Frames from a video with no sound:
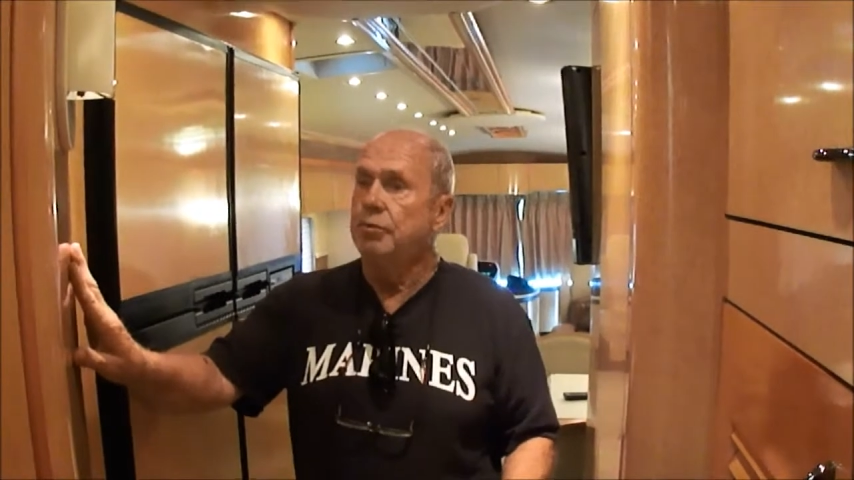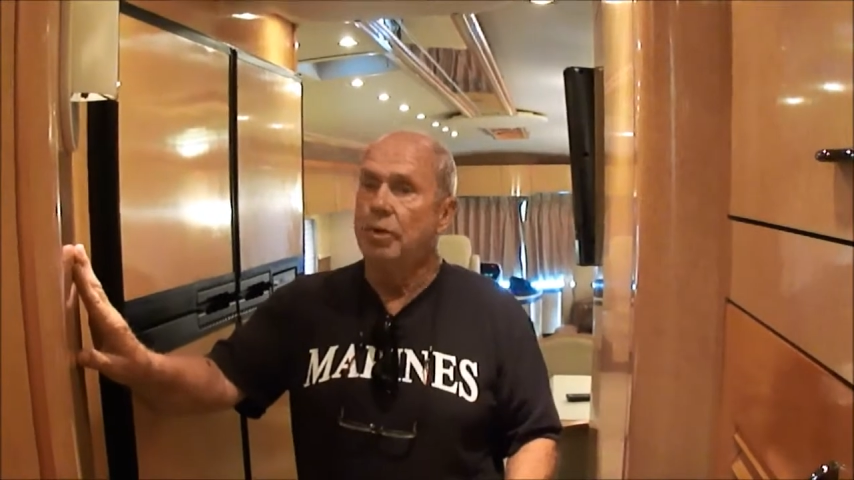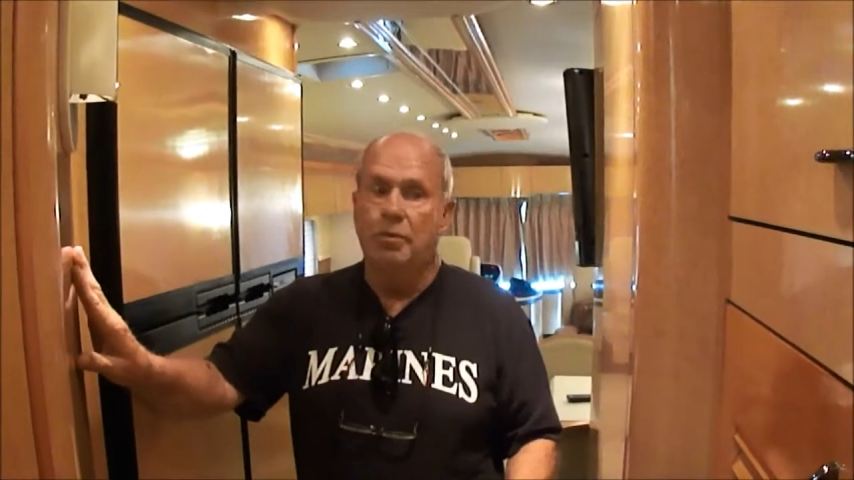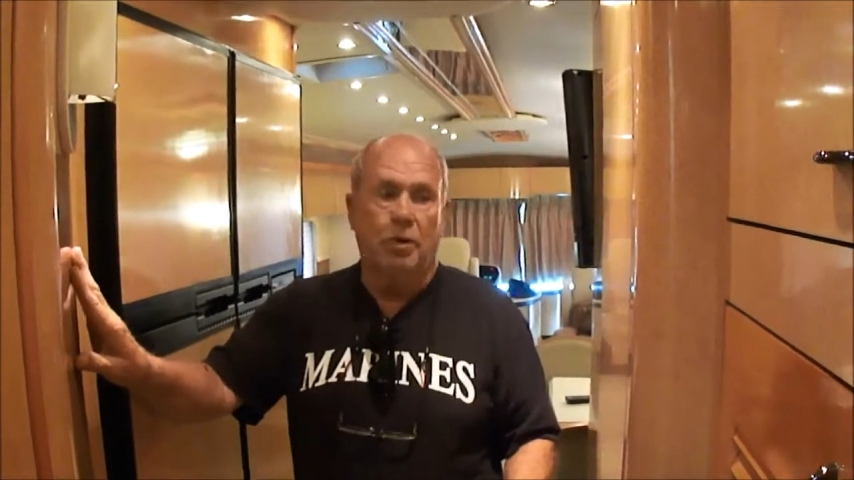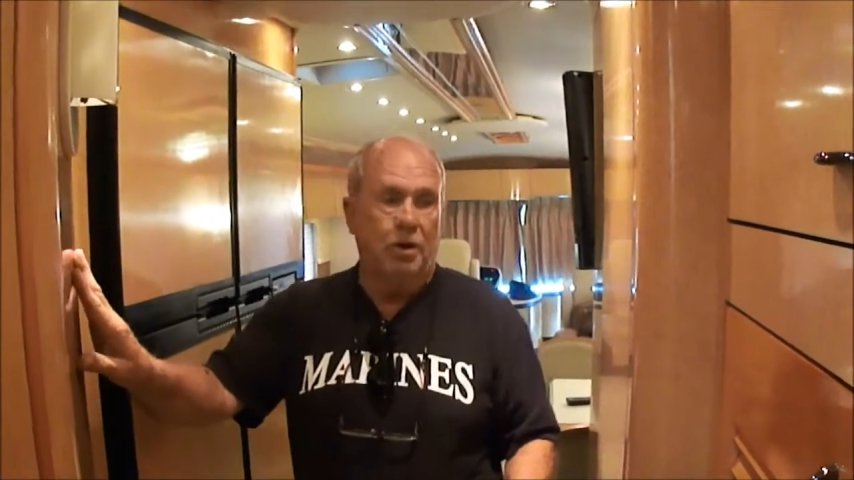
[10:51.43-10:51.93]

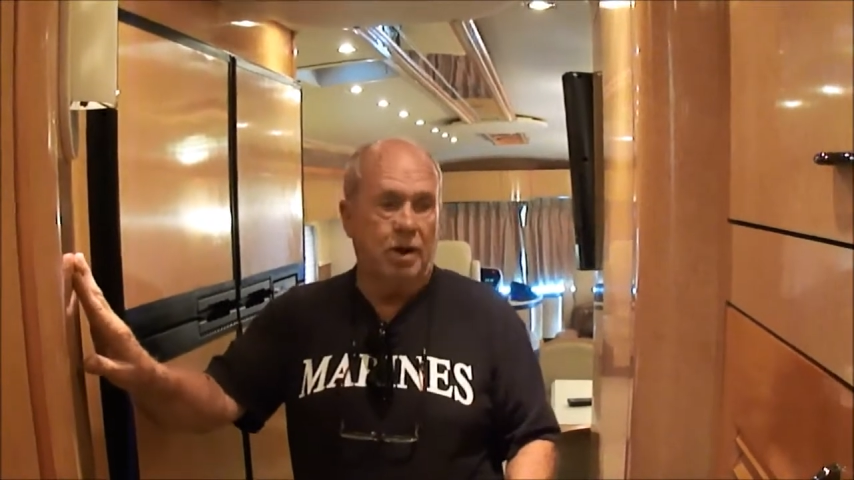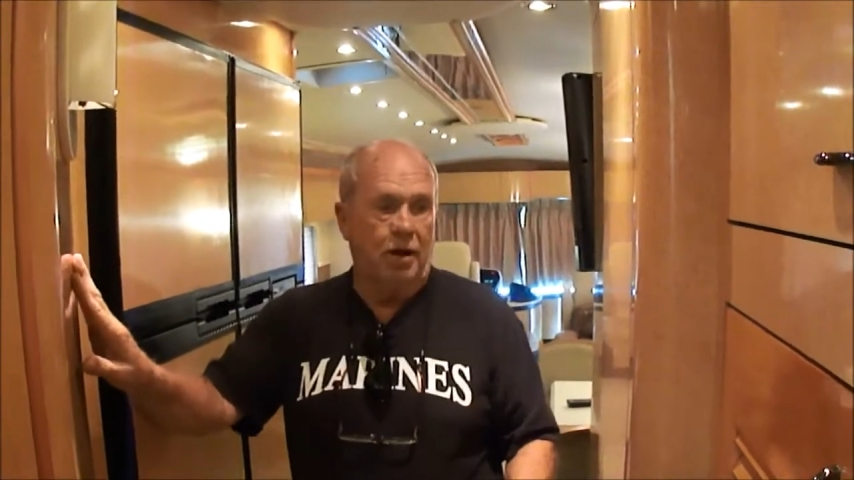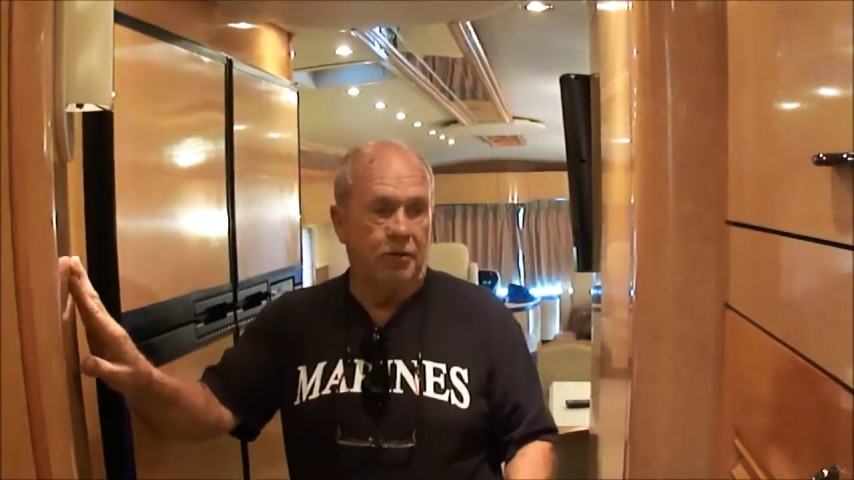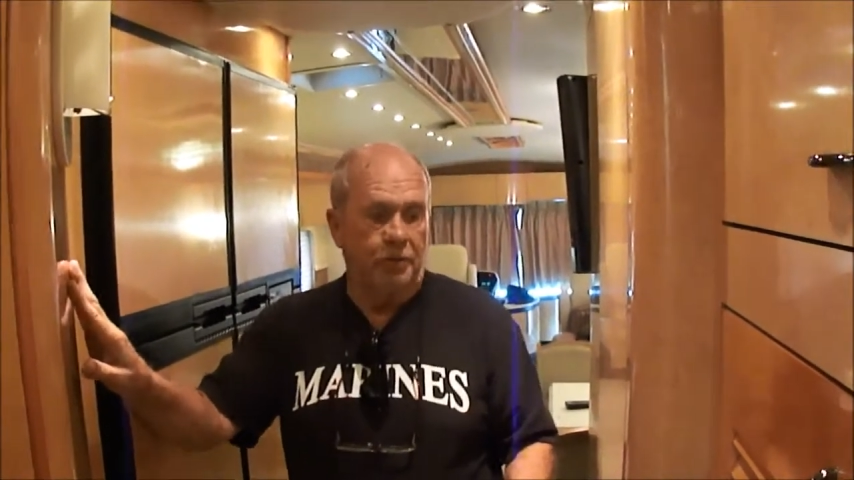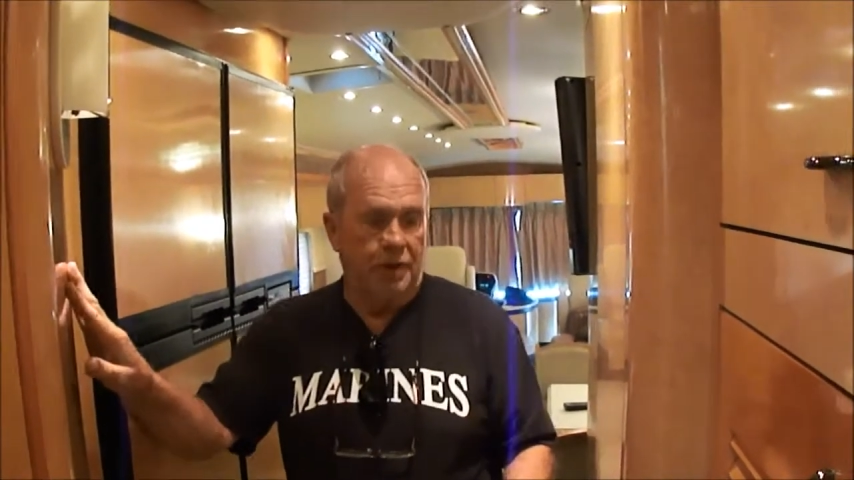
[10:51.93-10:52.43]
woodwork
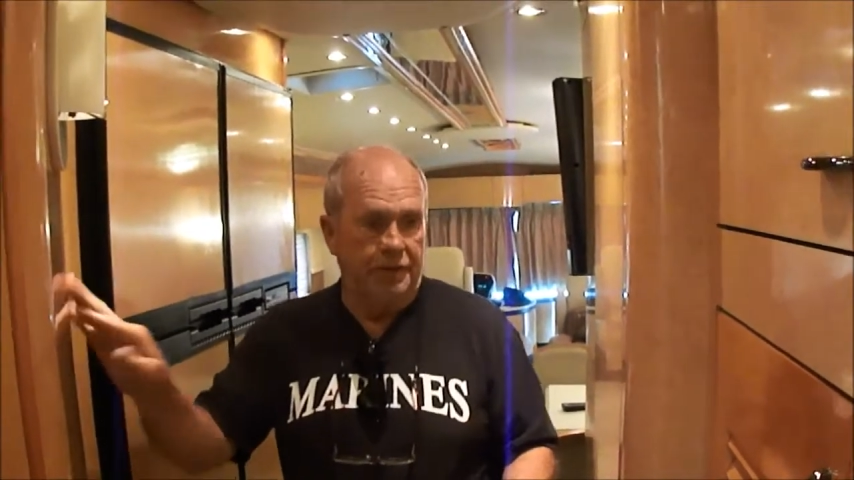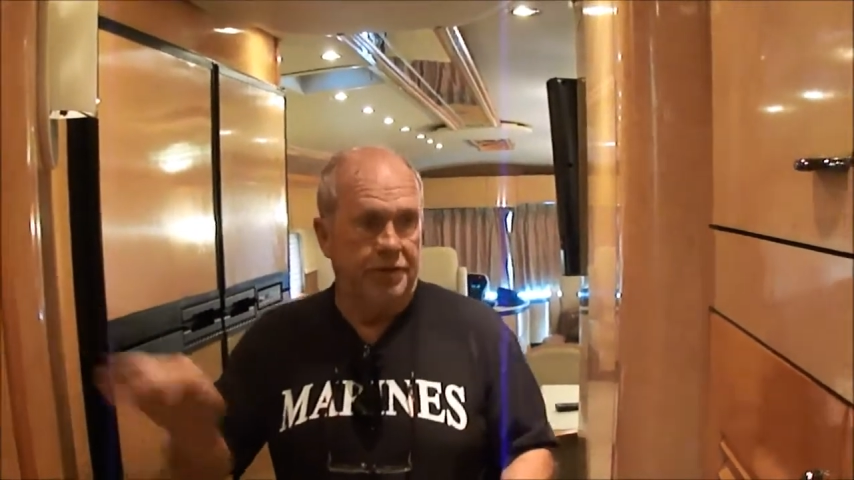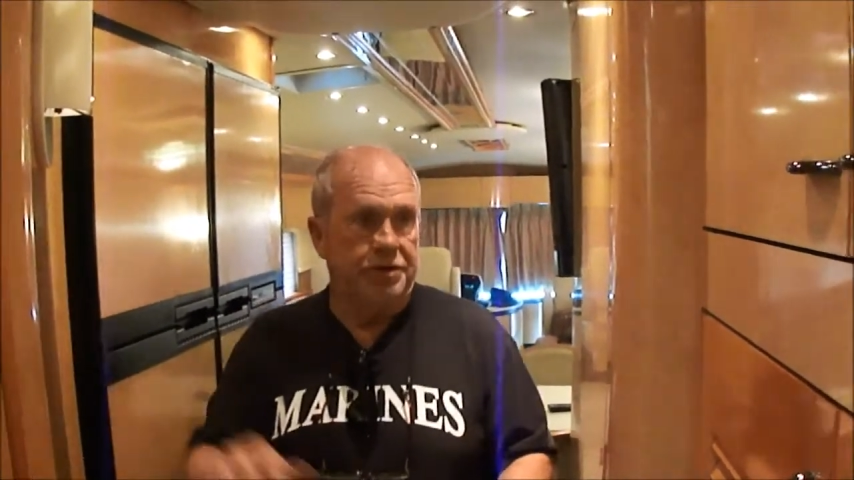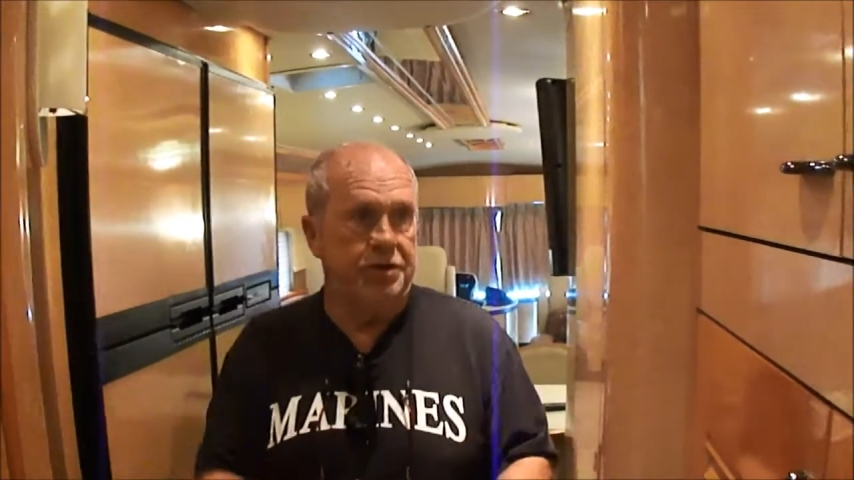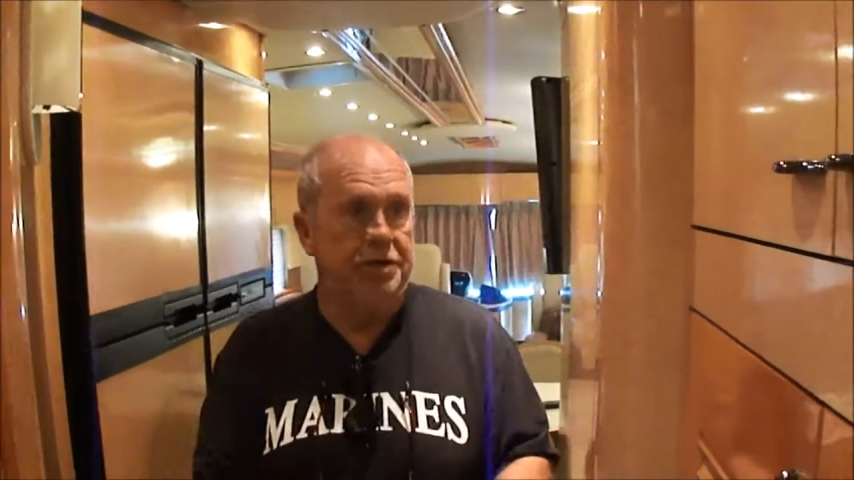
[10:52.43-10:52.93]
all the way.
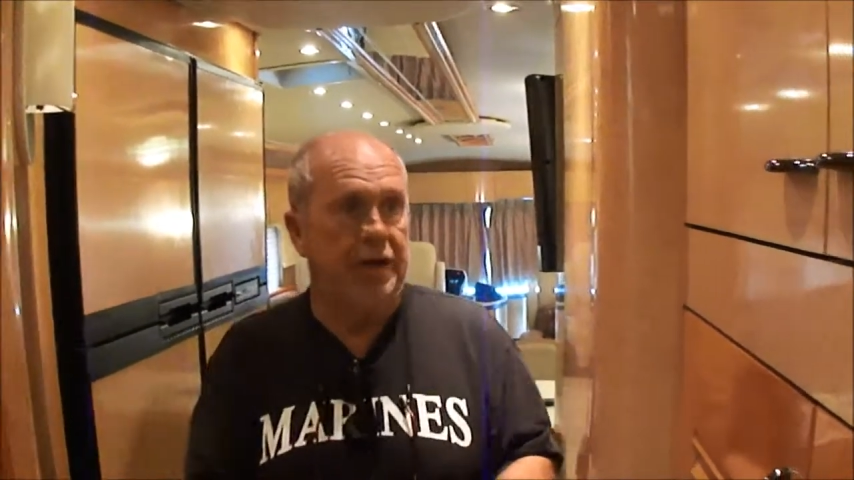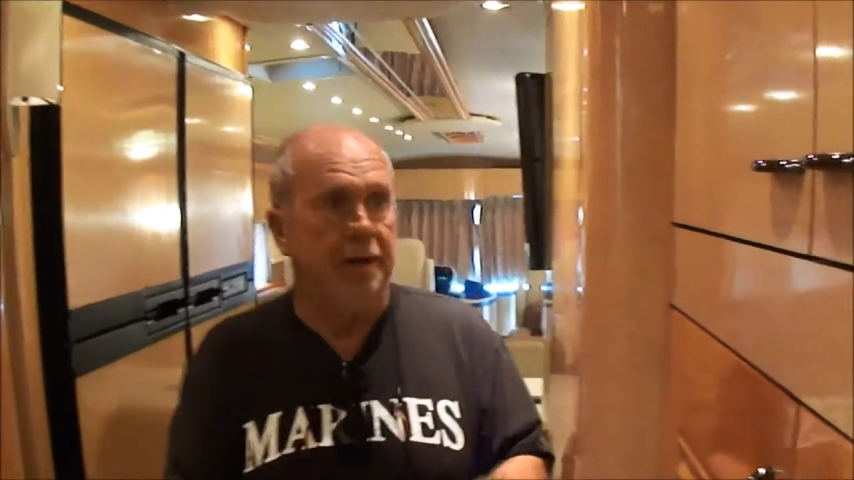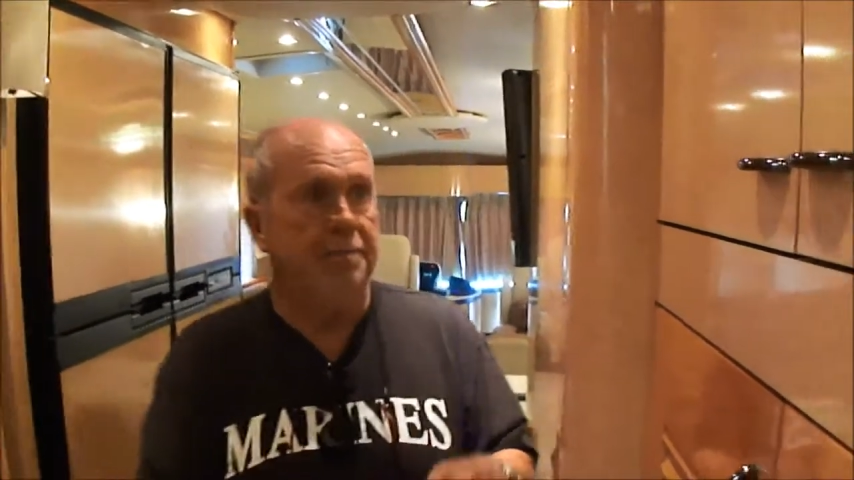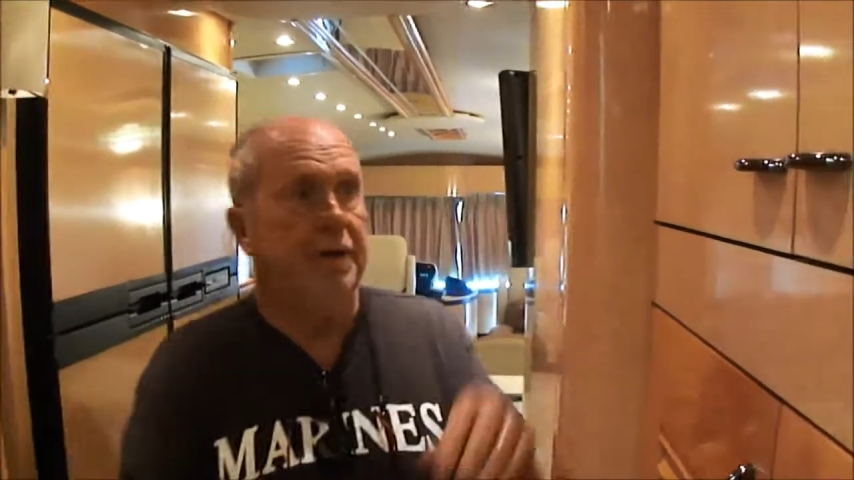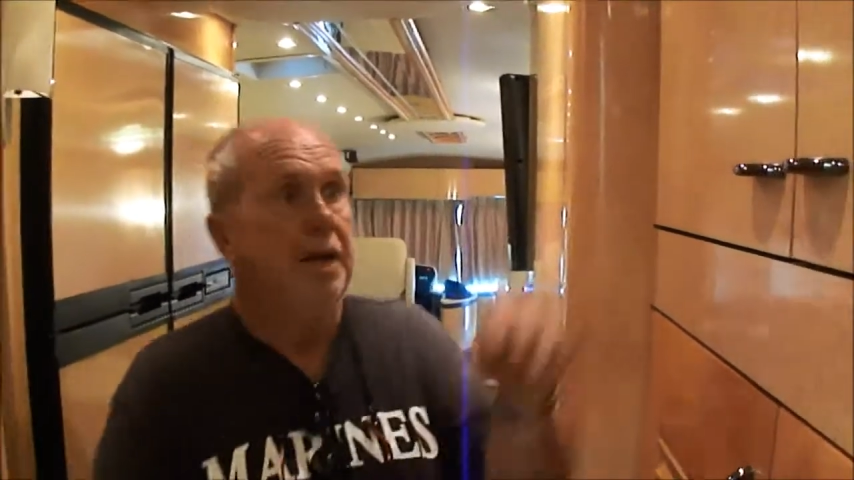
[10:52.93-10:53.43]
This is shaped.